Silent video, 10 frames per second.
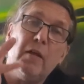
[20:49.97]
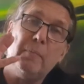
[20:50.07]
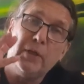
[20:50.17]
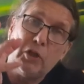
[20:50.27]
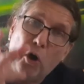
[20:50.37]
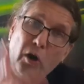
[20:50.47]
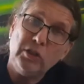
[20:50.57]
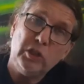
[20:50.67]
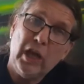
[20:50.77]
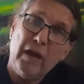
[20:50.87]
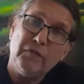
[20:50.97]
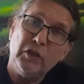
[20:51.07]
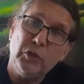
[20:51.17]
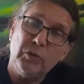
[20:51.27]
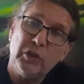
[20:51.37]
because you have the
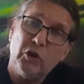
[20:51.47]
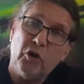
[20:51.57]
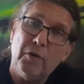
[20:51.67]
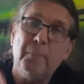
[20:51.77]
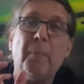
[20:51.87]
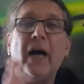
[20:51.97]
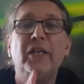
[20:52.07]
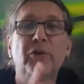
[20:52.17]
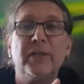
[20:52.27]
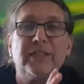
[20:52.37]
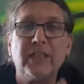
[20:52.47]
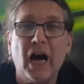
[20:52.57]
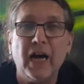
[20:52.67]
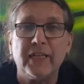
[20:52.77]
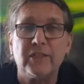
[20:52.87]
unicorn by your
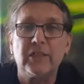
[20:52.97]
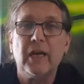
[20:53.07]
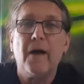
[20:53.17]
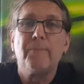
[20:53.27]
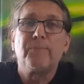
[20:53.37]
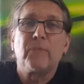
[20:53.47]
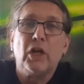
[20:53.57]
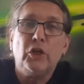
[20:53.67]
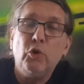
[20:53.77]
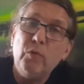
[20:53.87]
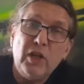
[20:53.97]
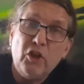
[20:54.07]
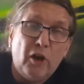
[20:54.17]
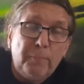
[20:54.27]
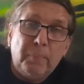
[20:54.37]
side, you will
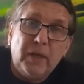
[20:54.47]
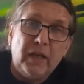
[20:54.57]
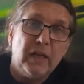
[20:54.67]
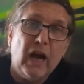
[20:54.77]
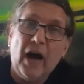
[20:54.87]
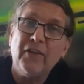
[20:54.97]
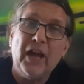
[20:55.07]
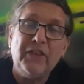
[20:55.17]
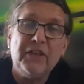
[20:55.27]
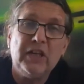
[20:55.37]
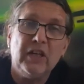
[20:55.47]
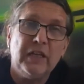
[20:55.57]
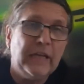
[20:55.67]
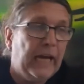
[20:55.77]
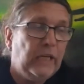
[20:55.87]
not be unethical
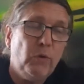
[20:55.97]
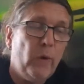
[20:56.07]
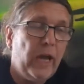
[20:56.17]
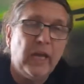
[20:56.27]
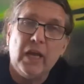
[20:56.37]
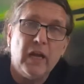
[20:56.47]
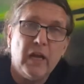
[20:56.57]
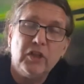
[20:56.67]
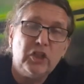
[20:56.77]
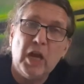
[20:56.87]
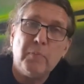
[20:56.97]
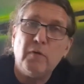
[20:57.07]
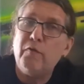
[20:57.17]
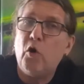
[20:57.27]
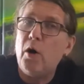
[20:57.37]
in any way, shape, or
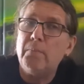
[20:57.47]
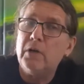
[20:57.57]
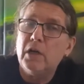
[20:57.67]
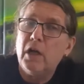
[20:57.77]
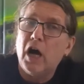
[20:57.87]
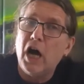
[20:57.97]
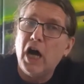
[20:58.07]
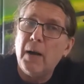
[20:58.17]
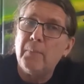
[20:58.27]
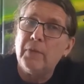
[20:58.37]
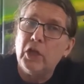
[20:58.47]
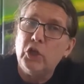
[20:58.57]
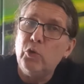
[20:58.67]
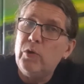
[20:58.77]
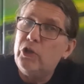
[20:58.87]
form. Um,
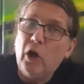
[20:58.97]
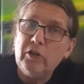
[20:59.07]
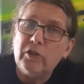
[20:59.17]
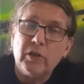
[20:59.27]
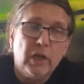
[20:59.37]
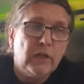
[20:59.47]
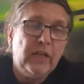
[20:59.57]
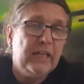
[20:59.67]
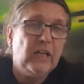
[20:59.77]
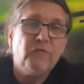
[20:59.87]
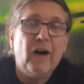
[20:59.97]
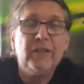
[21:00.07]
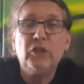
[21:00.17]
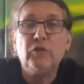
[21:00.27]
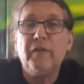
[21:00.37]
you will not take
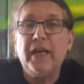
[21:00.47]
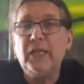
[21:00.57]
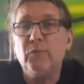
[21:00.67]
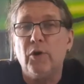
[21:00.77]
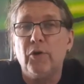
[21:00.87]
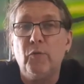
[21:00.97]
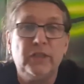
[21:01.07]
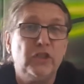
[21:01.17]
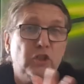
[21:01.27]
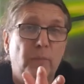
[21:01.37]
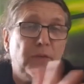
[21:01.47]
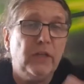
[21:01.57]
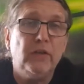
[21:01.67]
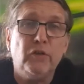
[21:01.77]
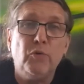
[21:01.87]
advantage of anyone, which is
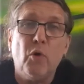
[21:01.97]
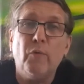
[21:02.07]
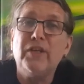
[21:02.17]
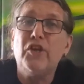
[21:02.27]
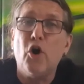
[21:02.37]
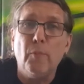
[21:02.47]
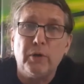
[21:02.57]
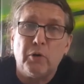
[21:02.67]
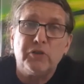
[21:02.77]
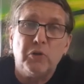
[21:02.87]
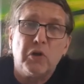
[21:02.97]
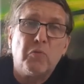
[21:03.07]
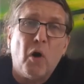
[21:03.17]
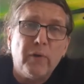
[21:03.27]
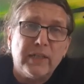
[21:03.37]
something you already know because you're
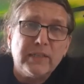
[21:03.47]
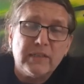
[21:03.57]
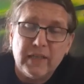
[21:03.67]
Aquarius